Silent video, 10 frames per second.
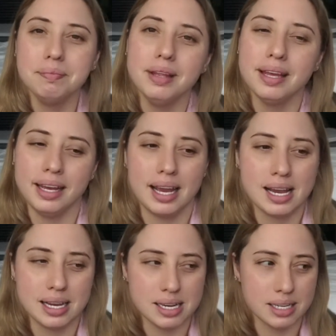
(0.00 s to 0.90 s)

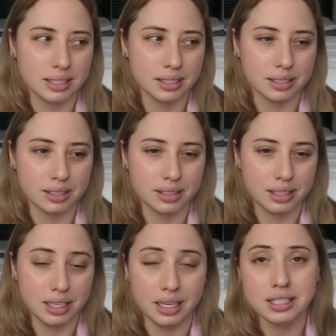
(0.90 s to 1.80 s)
and
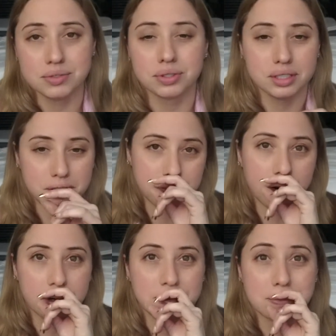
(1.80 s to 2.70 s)
it is really
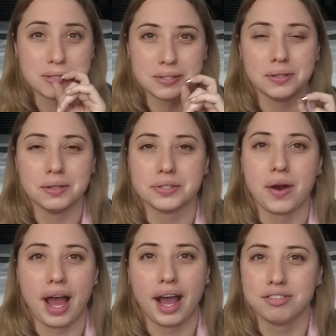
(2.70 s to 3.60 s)
far from Seoul, so
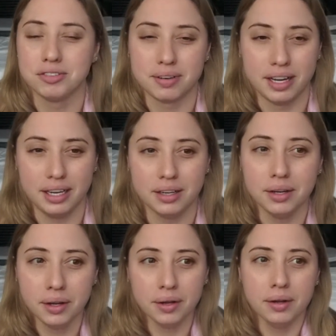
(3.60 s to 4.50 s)
I have to find
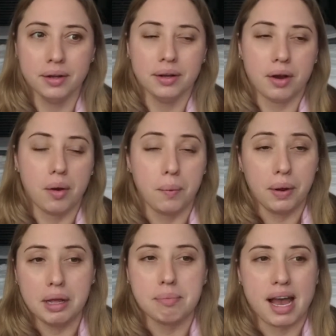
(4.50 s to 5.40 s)
a
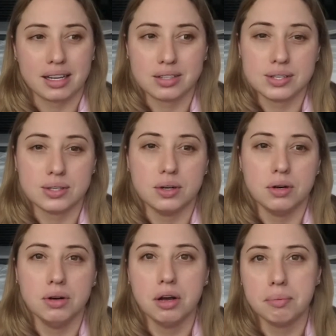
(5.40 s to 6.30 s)
way back to
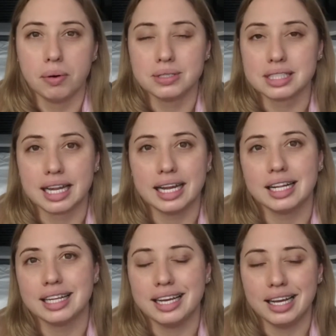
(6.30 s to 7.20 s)
Seoul, most
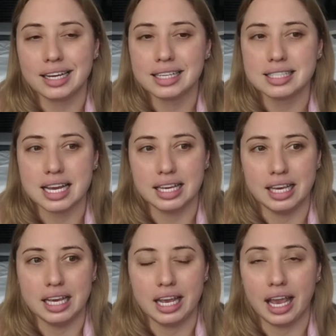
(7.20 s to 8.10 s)
likely
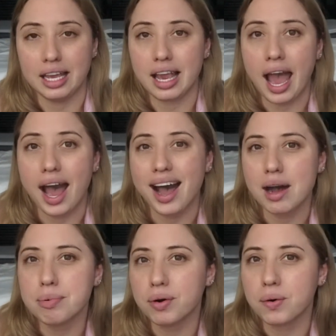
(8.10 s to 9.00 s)
taking a
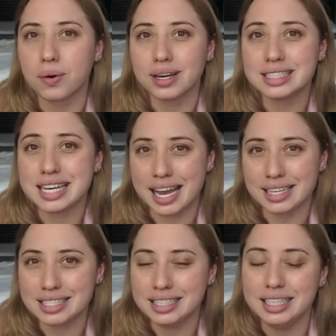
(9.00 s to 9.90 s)
cab or a
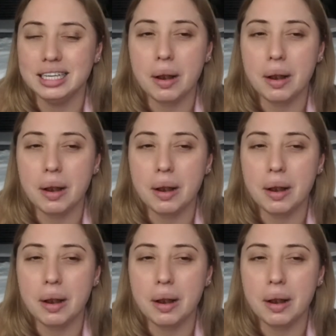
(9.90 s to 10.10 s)
taxi.